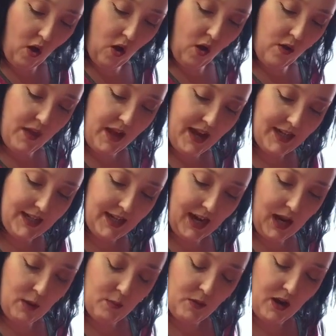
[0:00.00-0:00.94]
all that
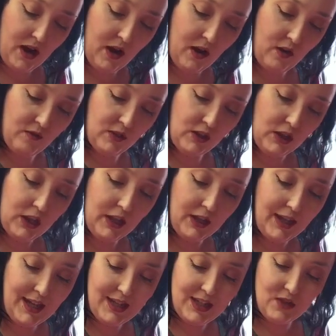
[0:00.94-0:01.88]
type of
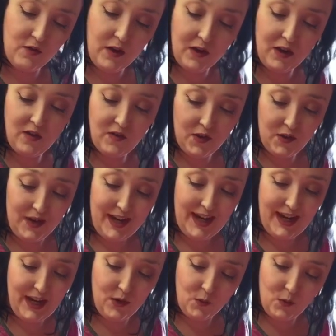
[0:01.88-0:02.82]
look is very,
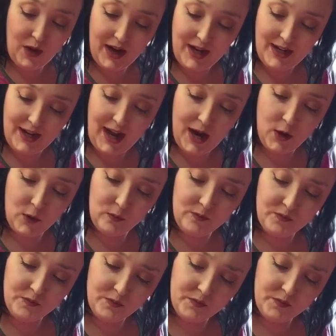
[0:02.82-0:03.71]
very in right now.